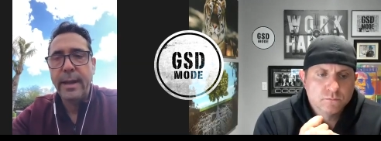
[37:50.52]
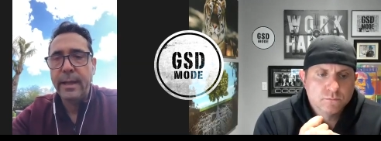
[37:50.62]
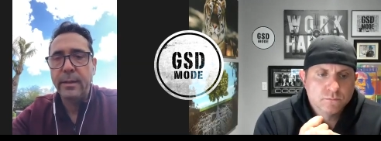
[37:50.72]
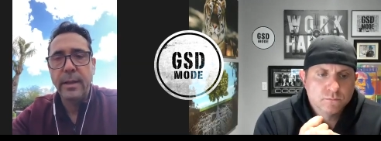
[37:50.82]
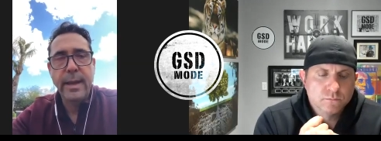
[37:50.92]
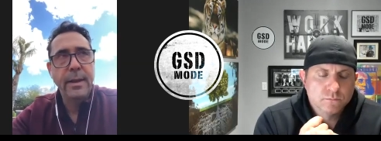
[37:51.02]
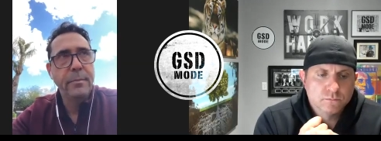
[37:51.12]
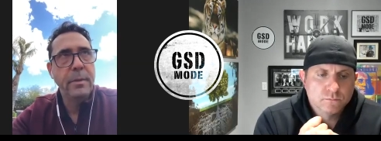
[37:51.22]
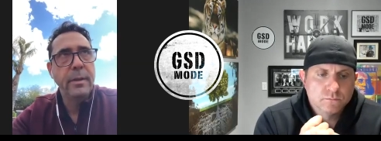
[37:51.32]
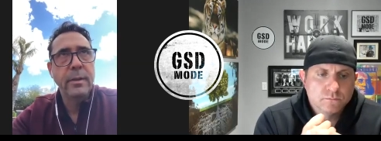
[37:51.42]
Speaker 1: And
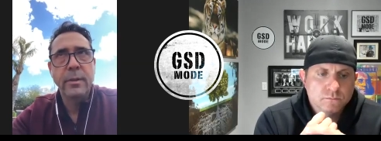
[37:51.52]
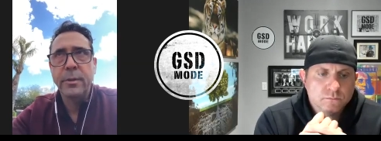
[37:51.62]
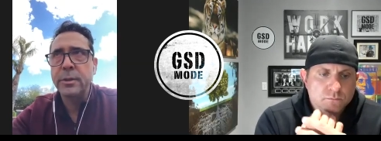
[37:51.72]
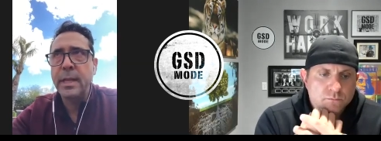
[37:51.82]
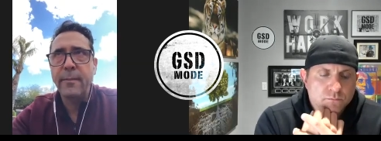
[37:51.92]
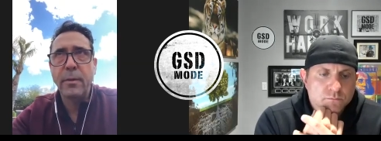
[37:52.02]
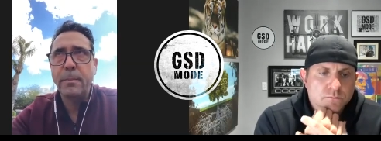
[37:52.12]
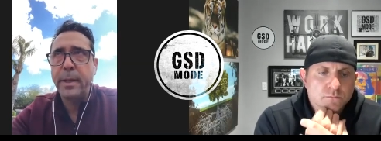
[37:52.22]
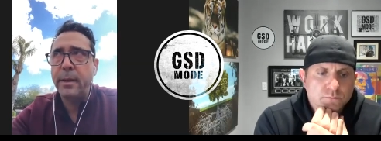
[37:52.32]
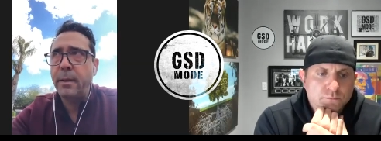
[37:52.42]
and there's never
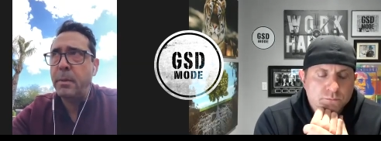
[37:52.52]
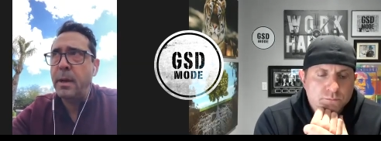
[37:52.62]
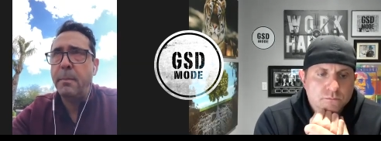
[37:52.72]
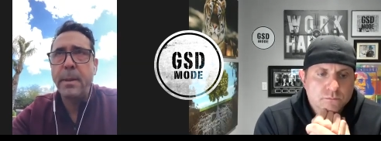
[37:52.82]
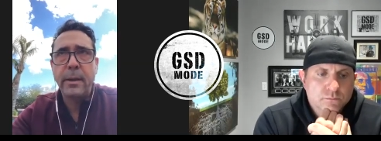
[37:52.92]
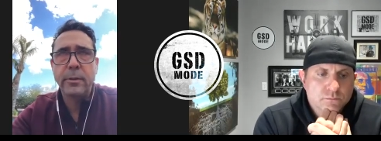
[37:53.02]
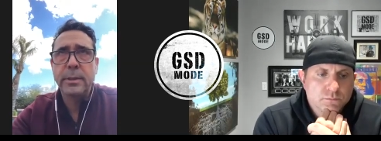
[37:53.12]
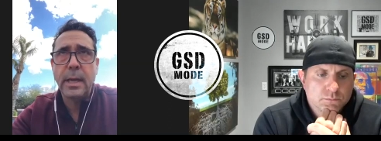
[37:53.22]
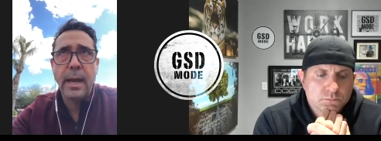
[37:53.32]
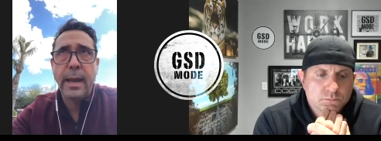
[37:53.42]
been a, a better
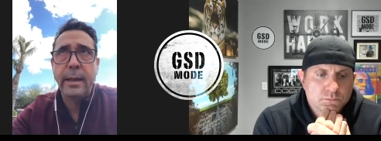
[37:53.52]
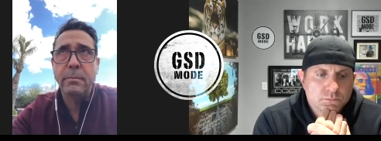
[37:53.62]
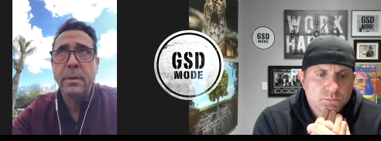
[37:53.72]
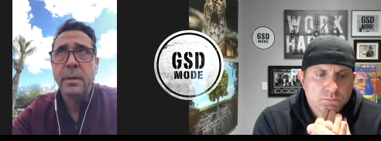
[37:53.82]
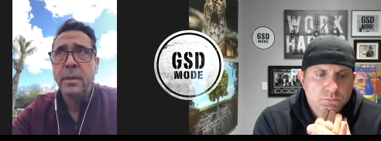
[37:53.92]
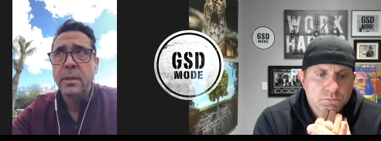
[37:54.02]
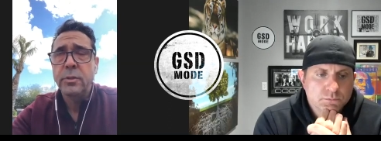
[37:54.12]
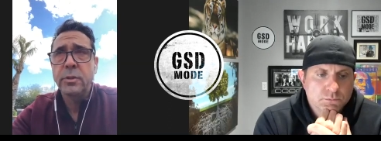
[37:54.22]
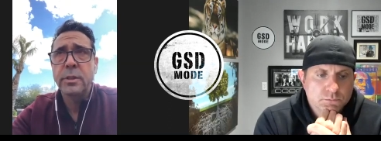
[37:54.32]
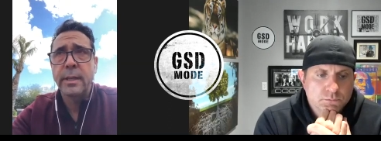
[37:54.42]
time
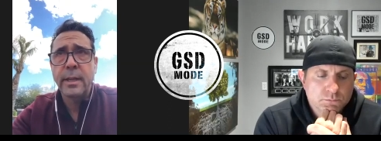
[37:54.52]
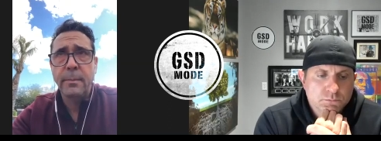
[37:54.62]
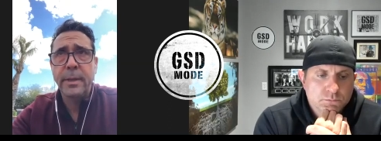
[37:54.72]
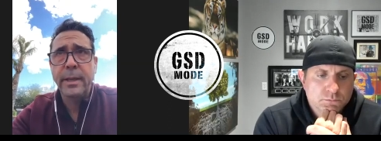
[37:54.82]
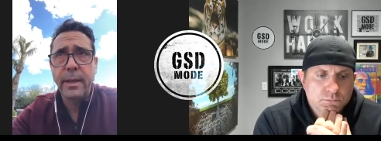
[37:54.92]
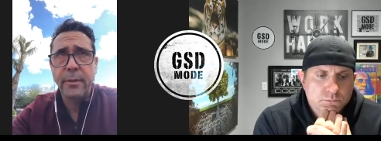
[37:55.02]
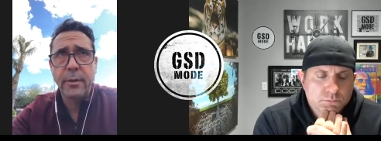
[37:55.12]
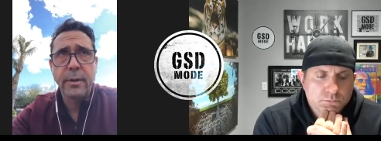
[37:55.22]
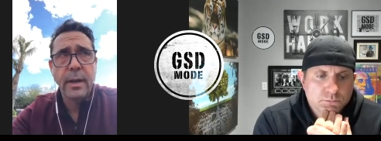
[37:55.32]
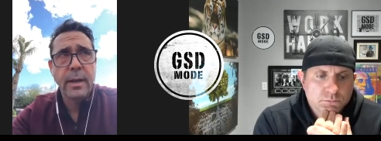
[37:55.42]
to come
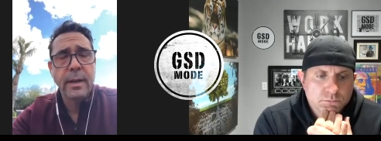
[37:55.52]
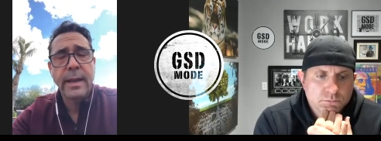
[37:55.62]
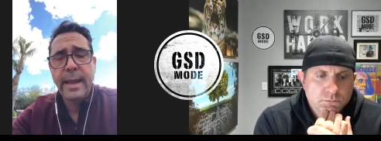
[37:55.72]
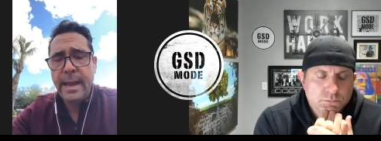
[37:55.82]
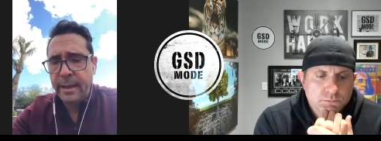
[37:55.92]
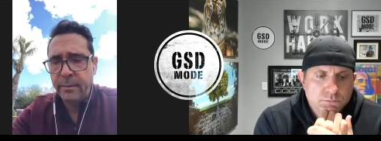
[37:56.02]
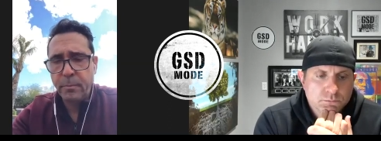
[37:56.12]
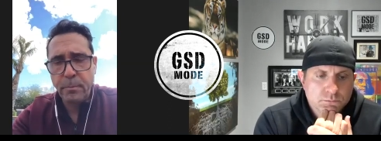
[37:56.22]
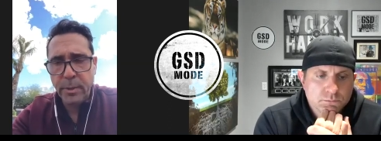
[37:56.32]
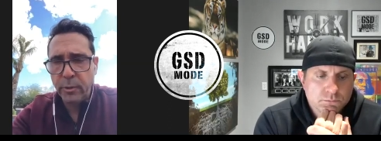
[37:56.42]
together and
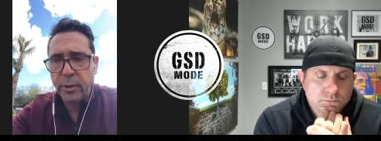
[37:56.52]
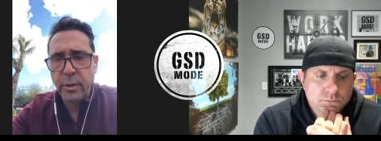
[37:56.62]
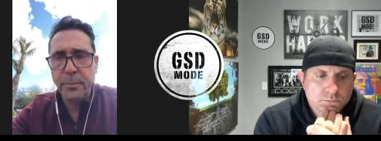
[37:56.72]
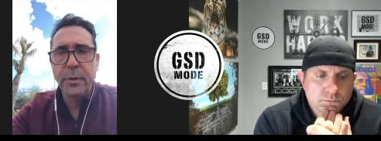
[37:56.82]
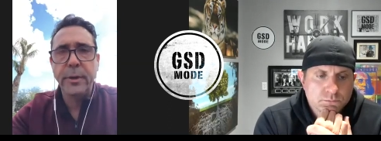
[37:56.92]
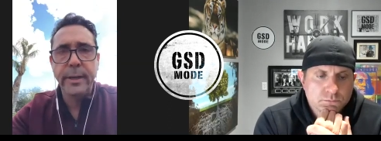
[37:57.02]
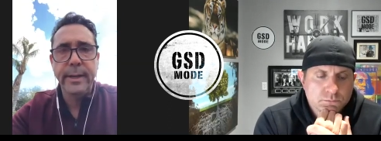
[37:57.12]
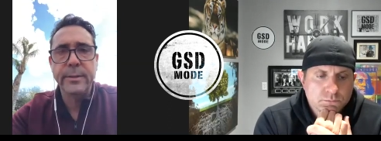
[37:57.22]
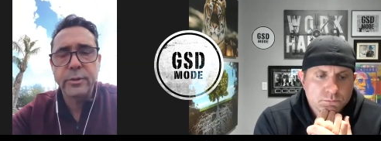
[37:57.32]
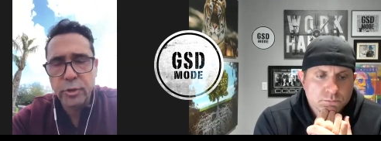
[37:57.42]
build
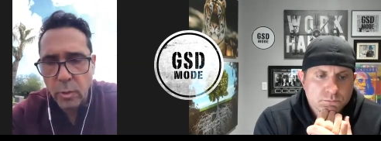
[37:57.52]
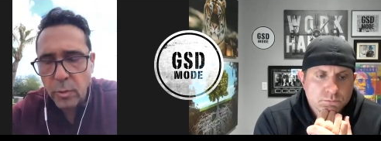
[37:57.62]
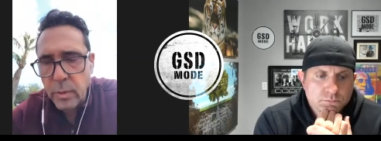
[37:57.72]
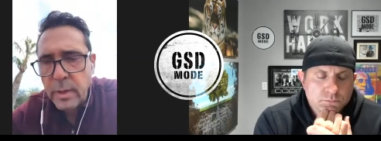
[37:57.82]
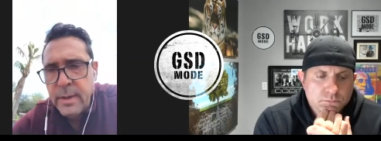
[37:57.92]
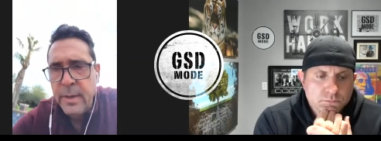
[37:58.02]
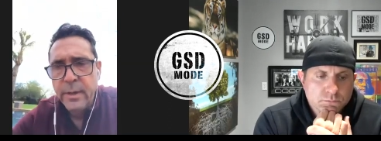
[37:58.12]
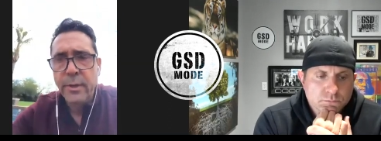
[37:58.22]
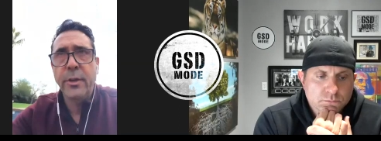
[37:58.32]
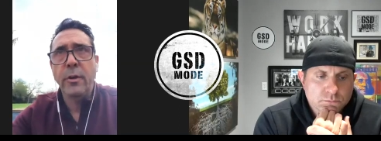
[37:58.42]
community. And so,
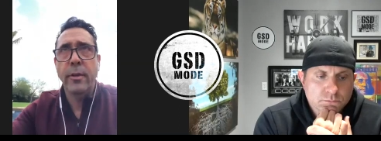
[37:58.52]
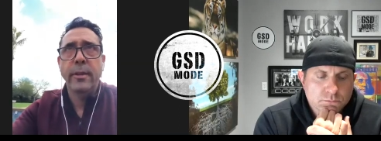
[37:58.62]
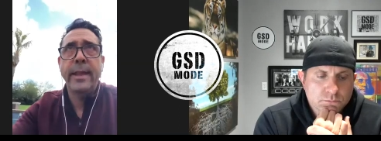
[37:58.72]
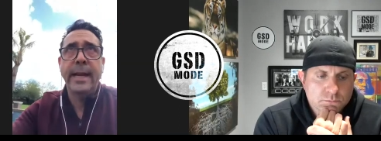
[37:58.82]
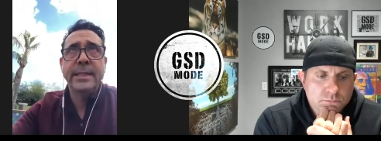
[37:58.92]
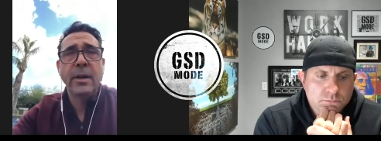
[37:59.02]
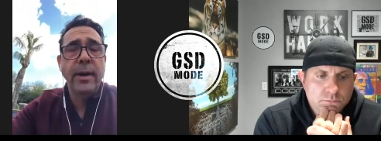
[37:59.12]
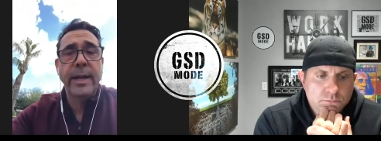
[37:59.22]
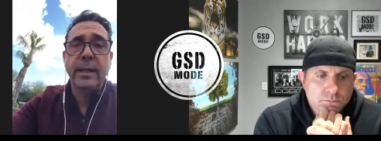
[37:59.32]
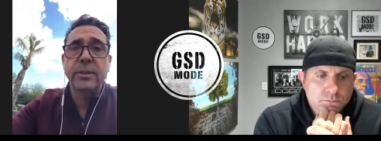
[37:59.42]
you know, that's how I
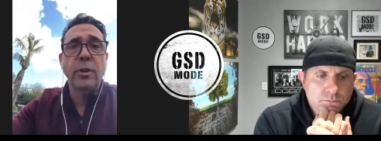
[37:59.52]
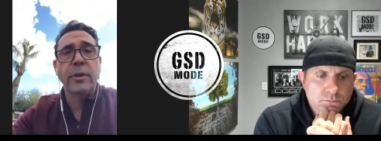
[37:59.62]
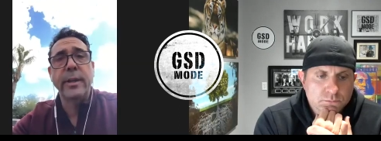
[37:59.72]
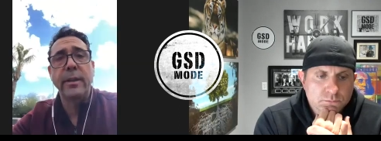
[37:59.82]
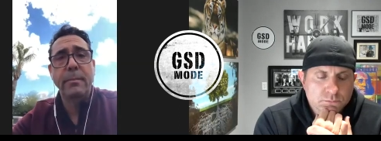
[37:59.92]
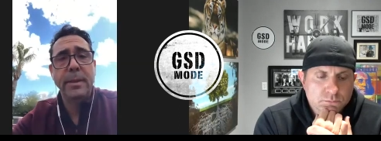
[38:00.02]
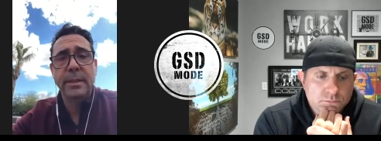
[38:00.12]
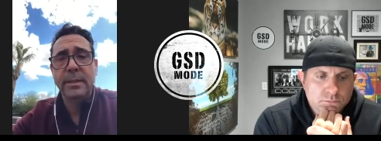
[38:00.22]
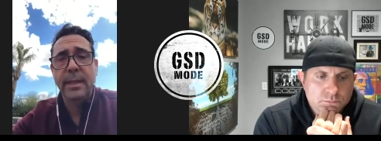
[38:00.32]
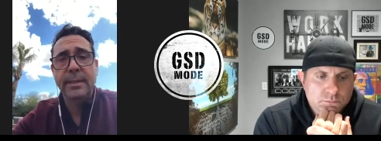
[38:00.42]
got started in the business.
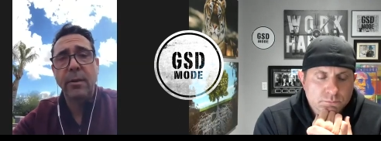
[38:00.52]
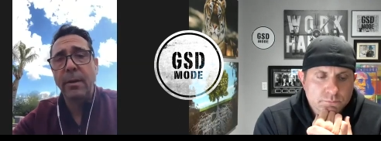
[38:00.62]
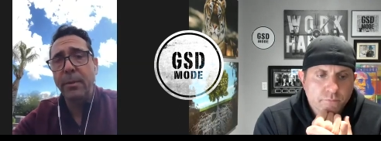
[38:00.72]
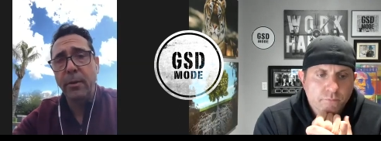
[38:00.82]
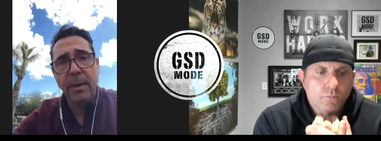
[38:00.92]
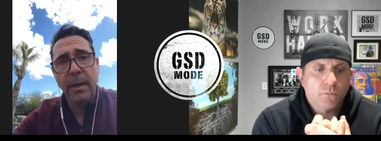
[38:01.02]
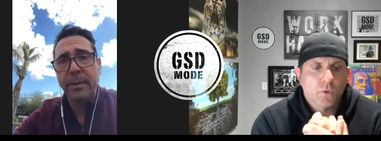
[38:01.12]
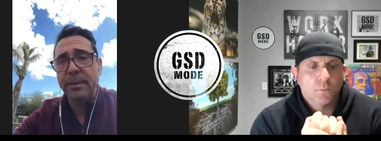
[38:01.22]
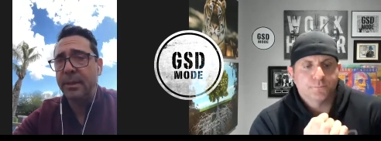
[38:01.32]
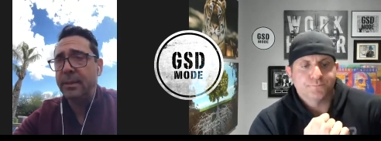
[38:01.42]
That's how I built my
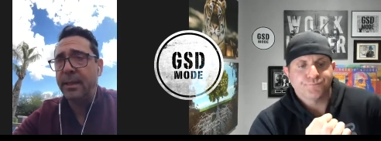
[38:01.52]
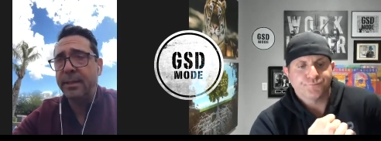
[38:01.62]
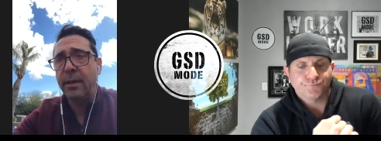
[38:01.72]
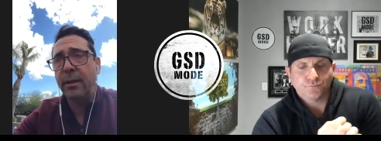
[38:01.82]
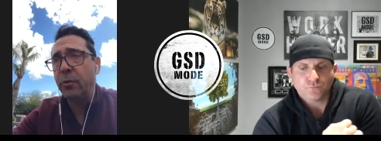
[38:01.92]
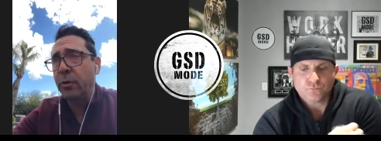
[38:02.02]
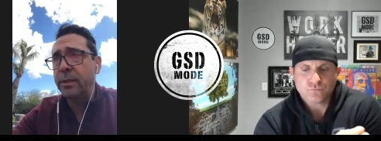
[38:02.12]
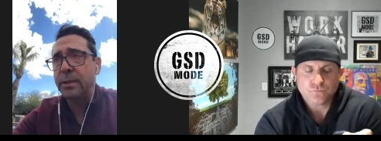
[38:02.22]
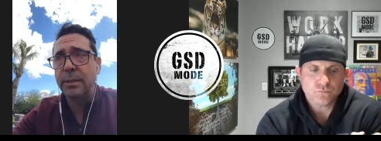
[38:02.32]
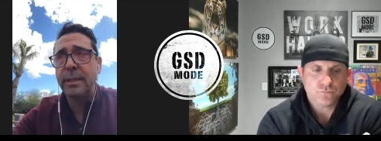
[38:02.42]
business. That's how I grew
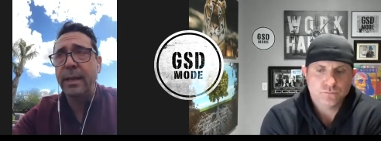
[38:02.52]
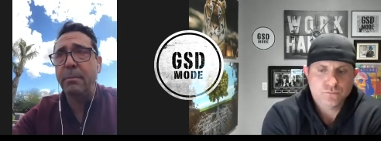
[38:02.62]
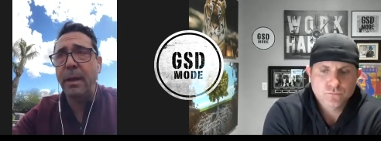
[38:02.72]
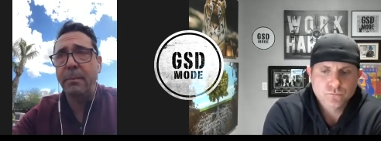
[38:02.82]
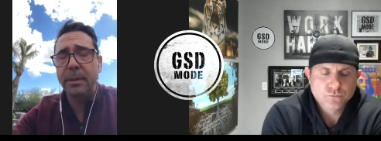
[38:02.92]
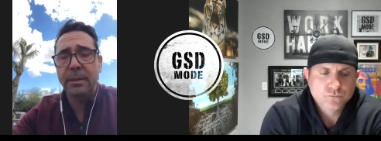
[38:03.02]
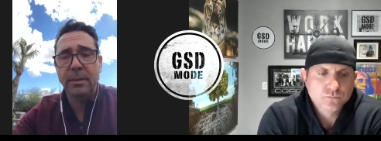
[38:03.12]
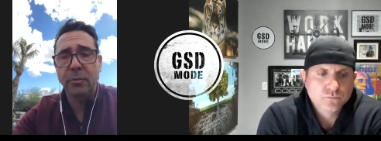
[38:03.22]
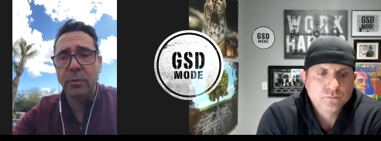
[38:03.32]
and sustained my business, was